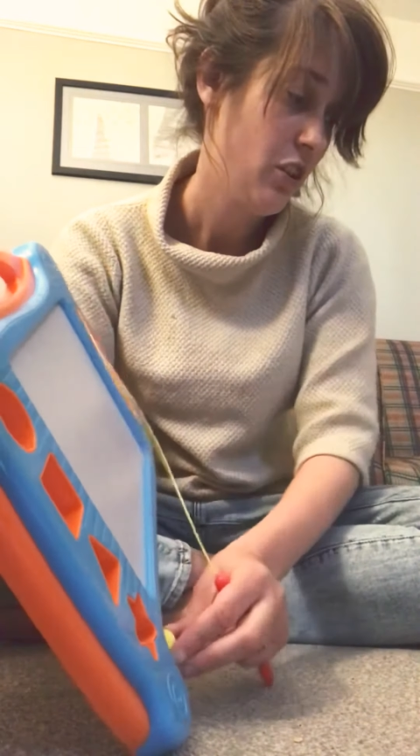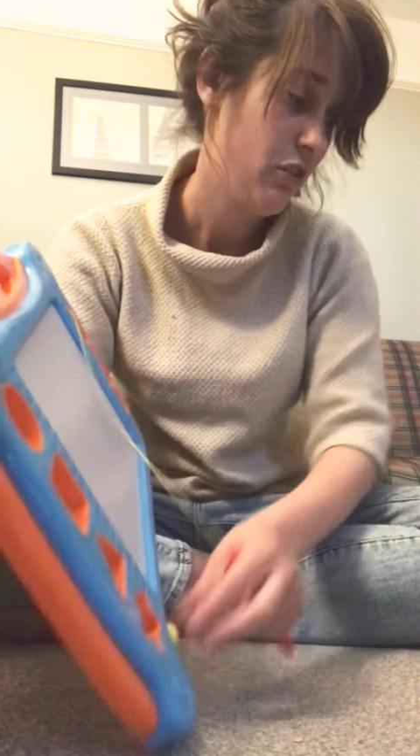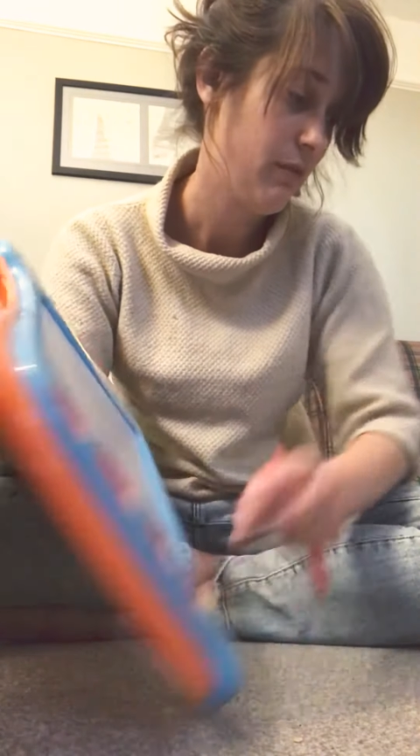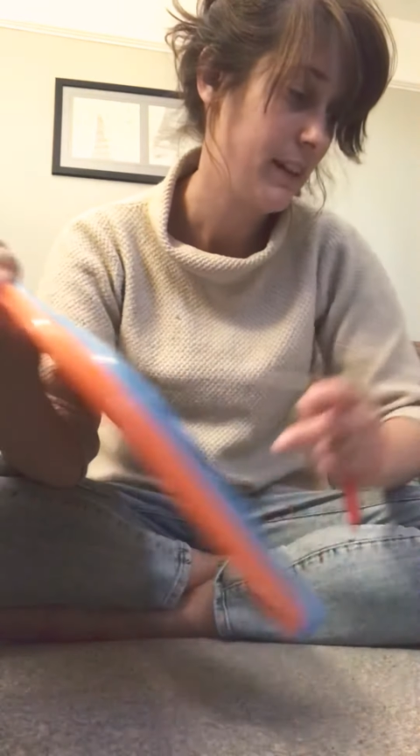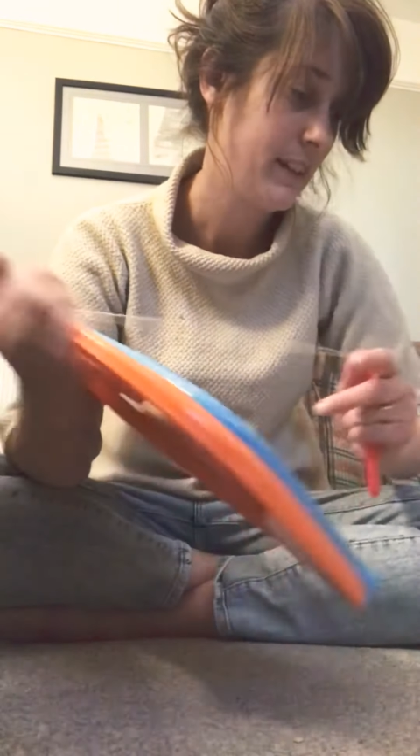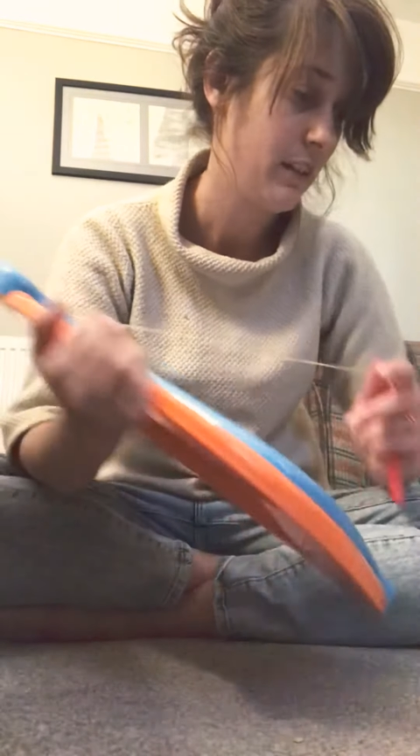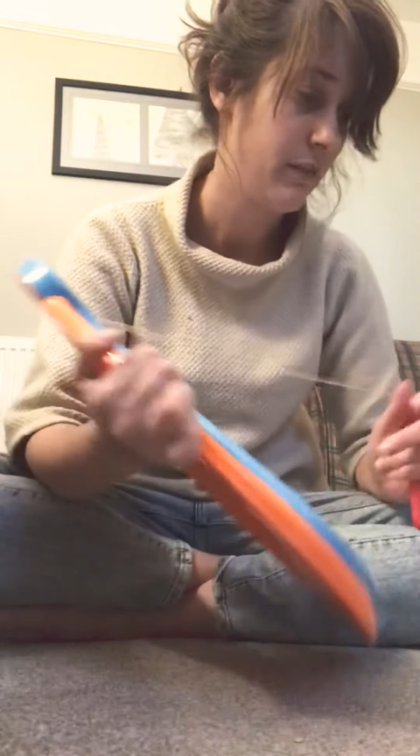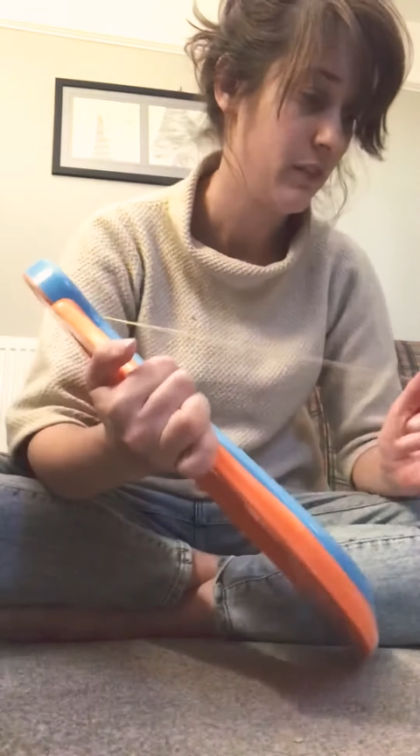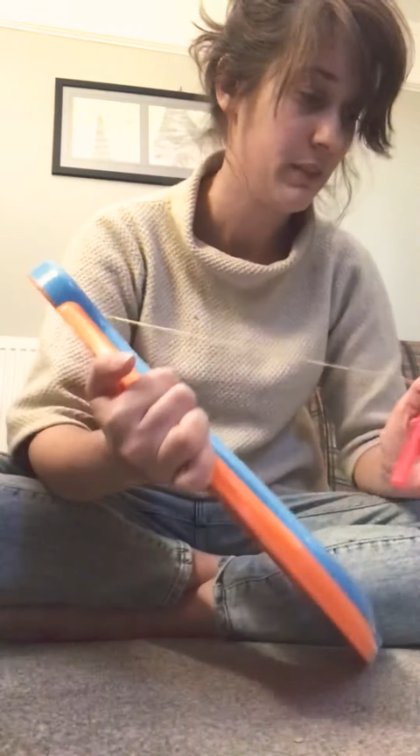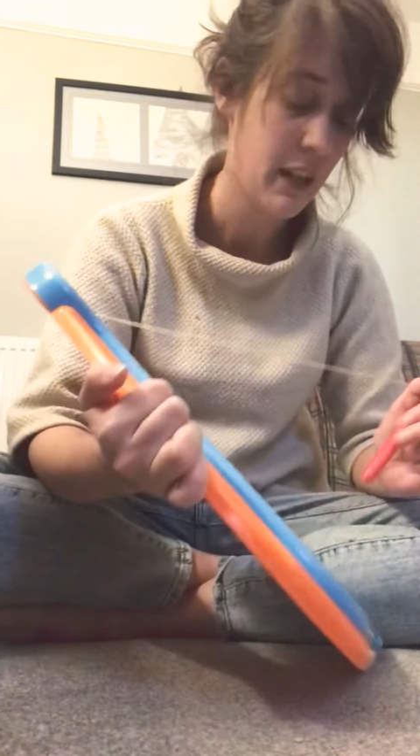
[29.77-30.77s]
or write it a
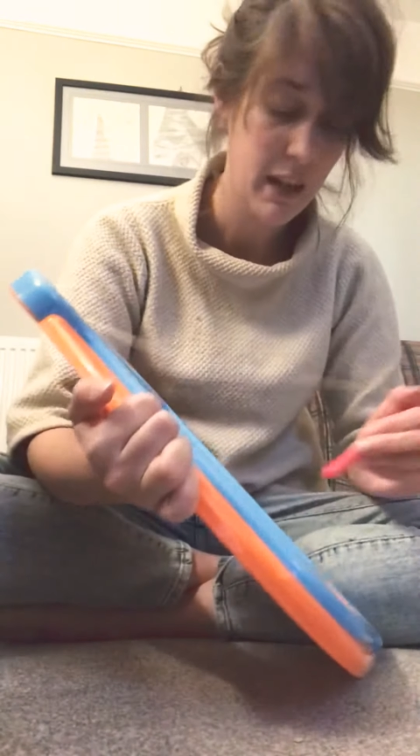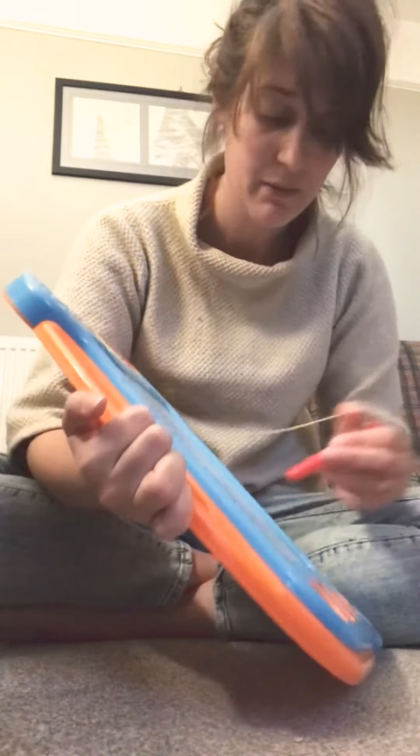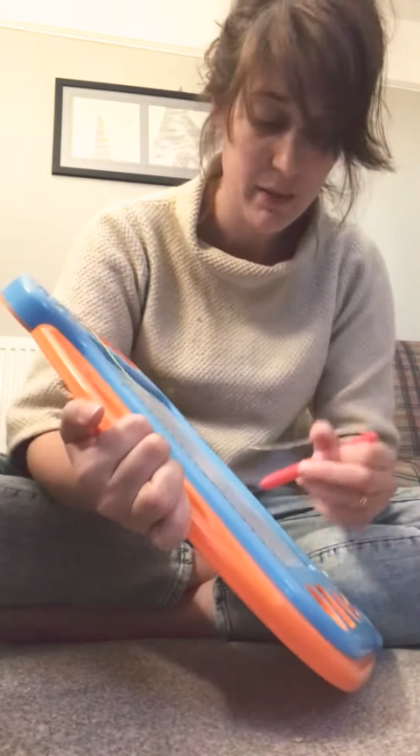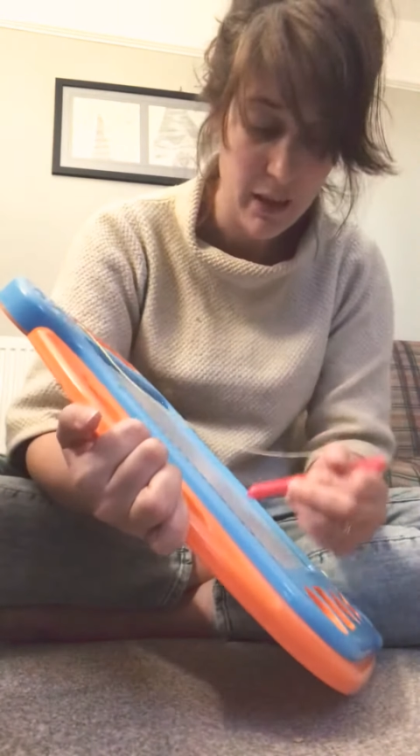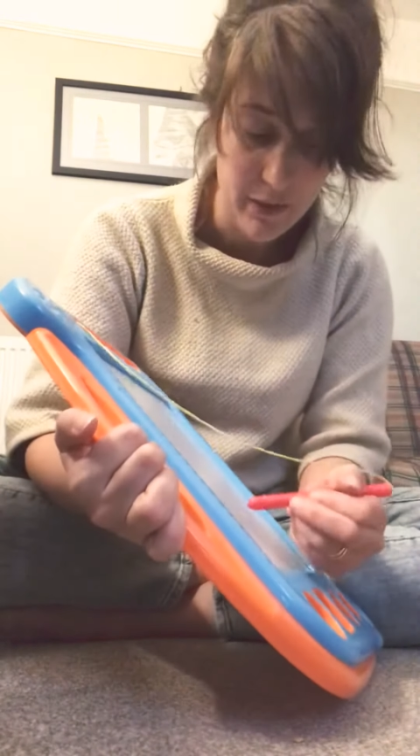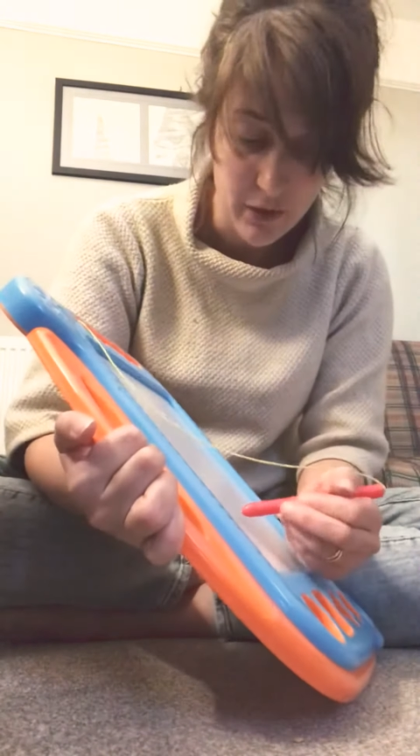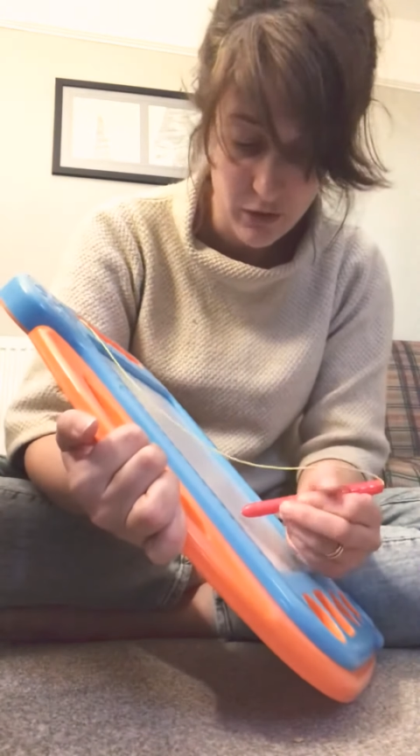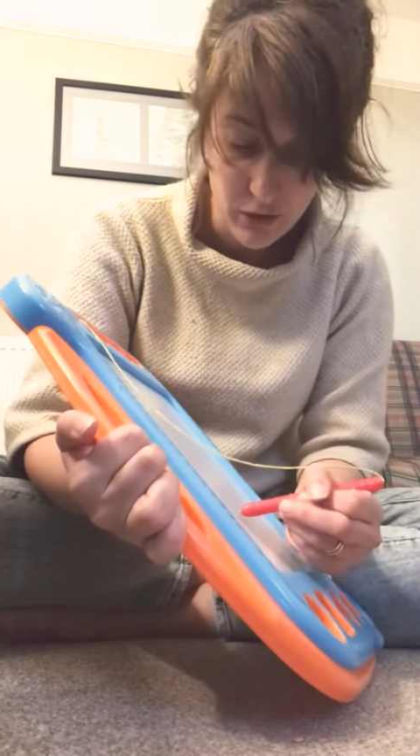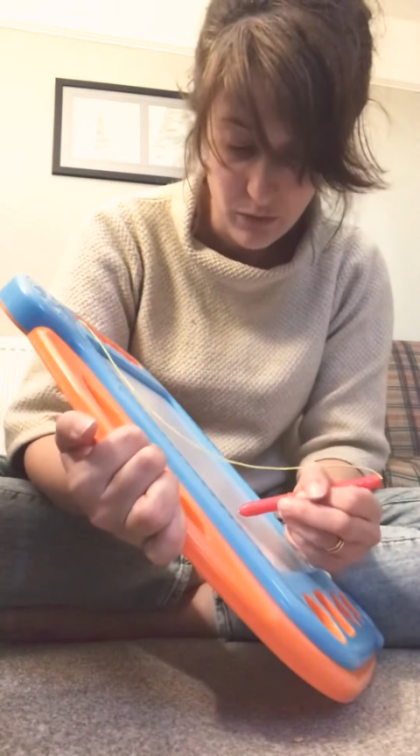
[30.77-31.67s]
few times. And the other